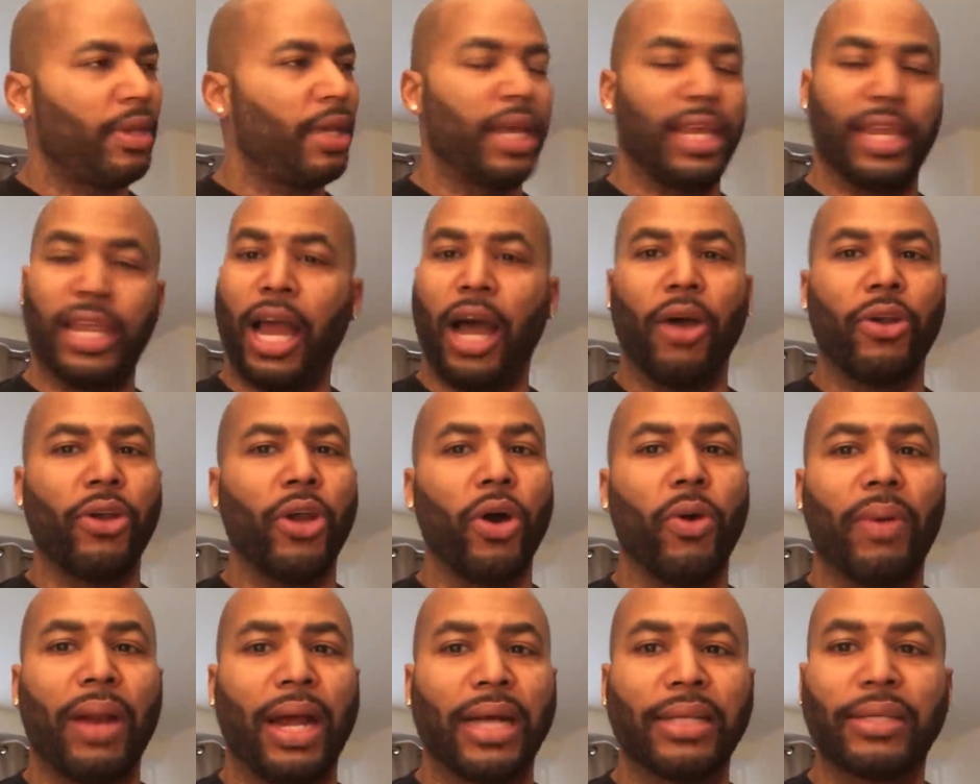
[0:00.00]
And y'all
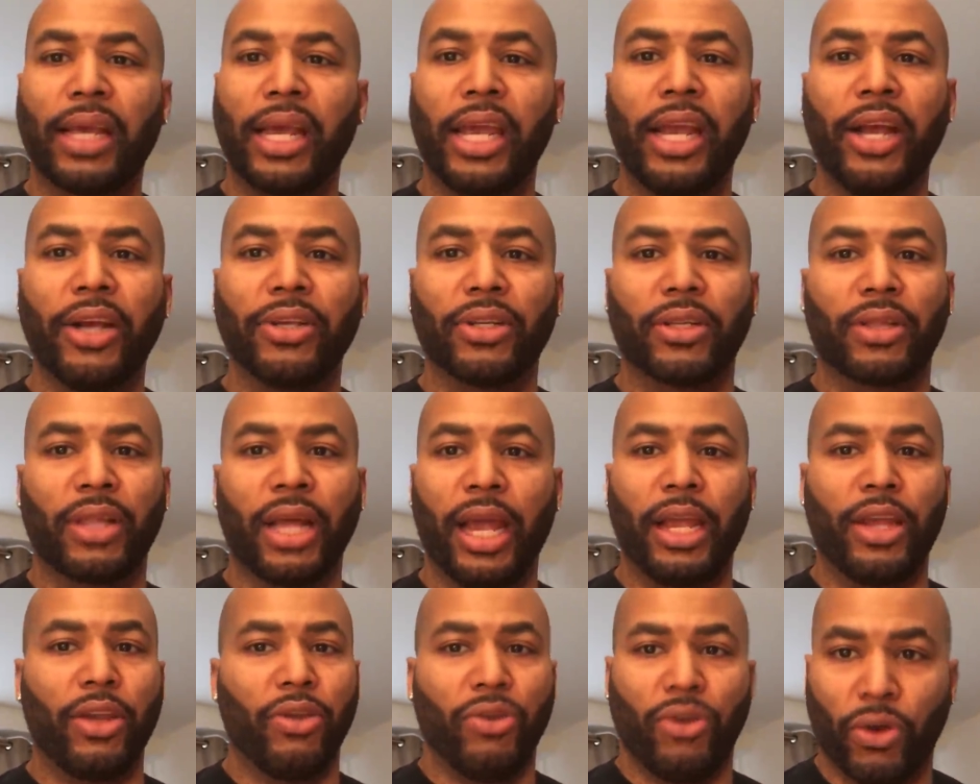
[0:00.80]
know when I say here's the
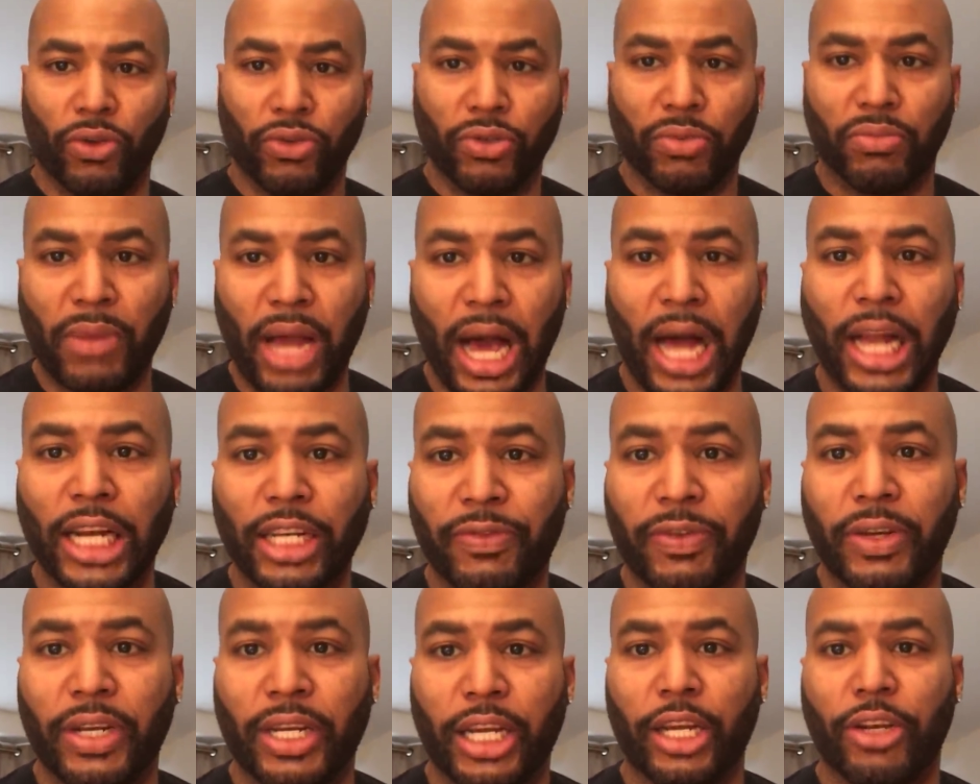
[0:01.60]
thing, you know some
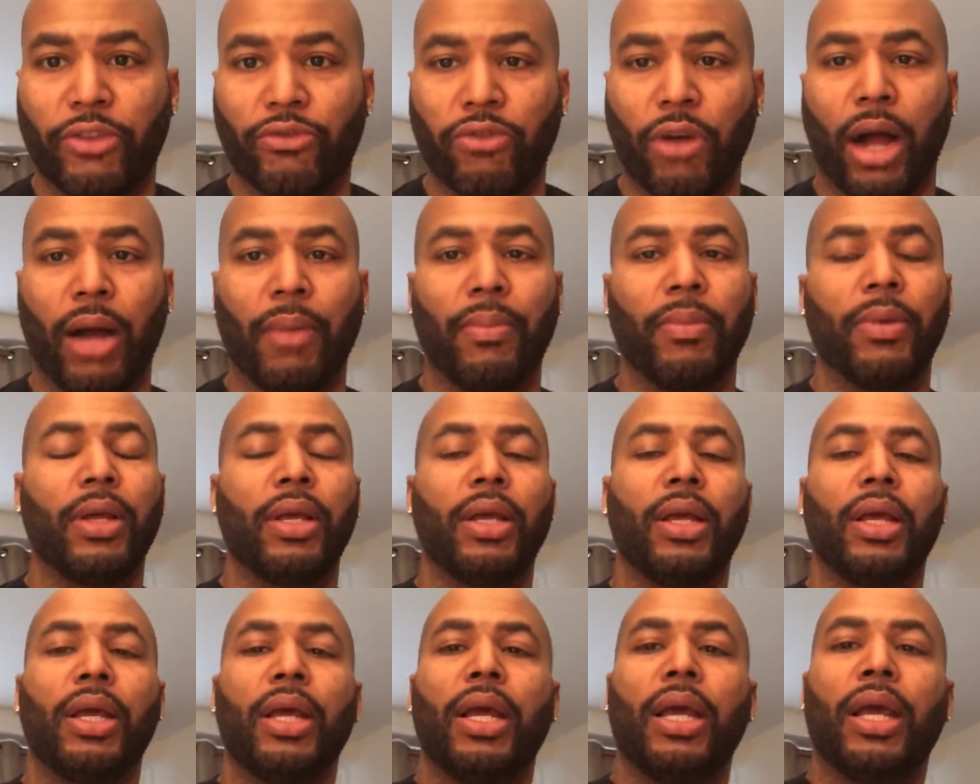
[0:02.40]
knowledge finna get dropped.
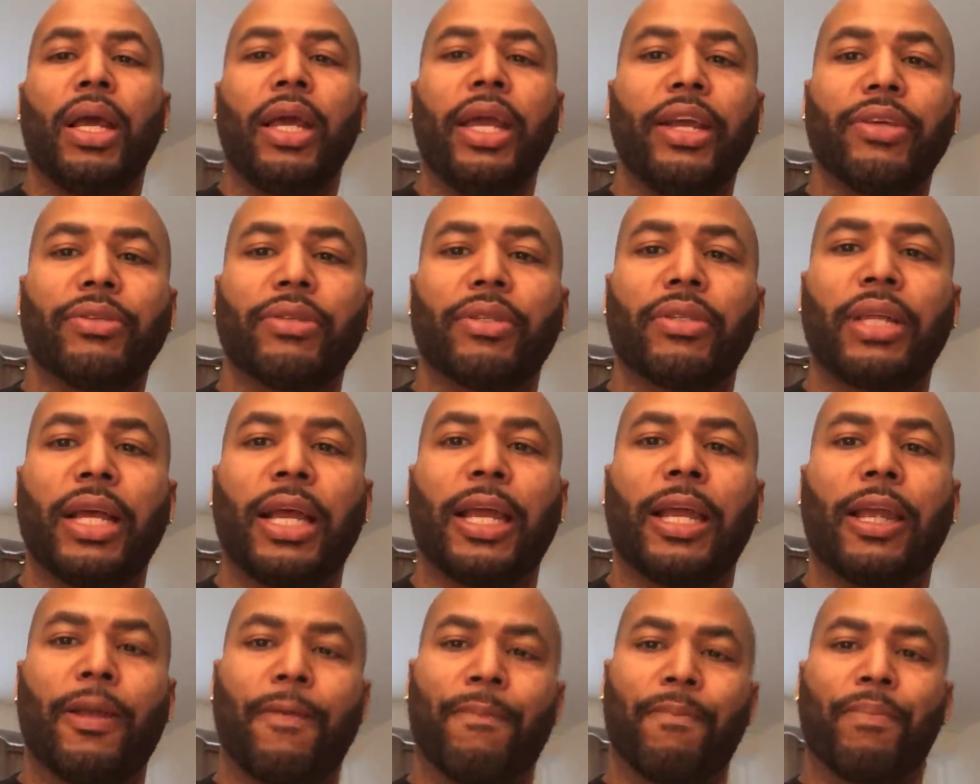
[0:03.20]
Here's the
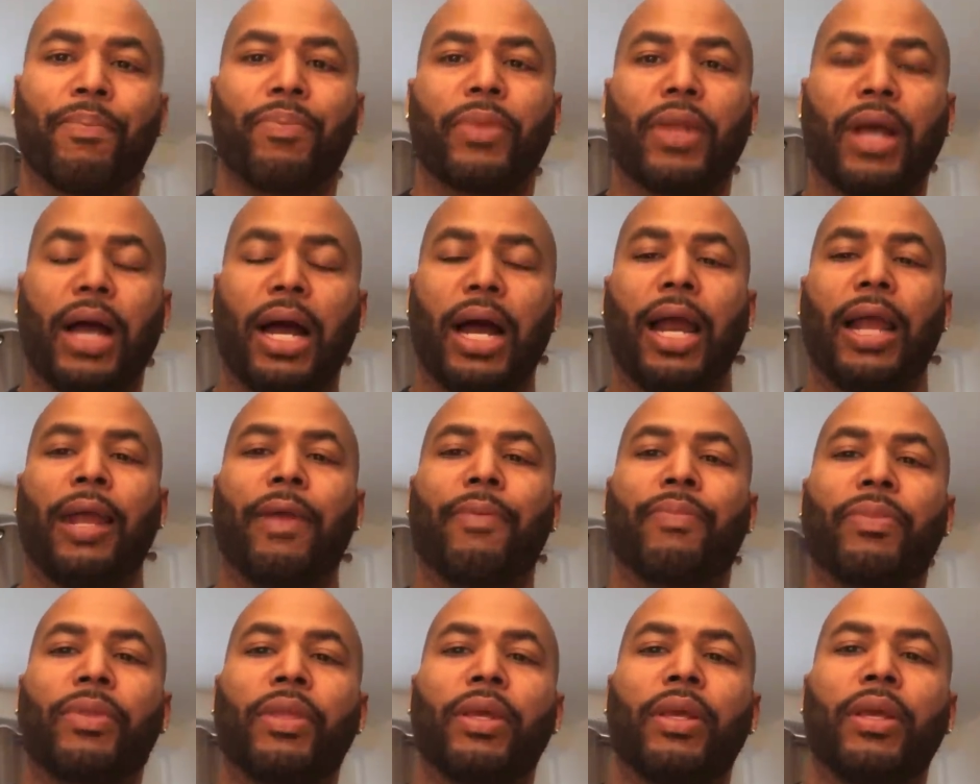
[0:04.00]
thing, all
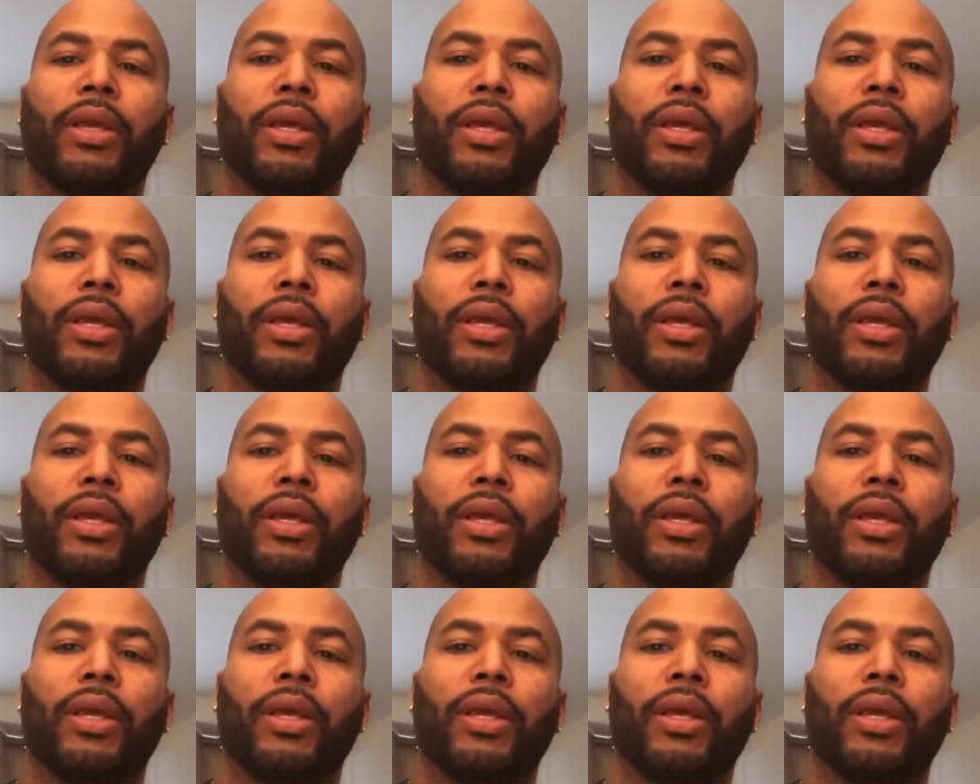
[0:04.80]
right?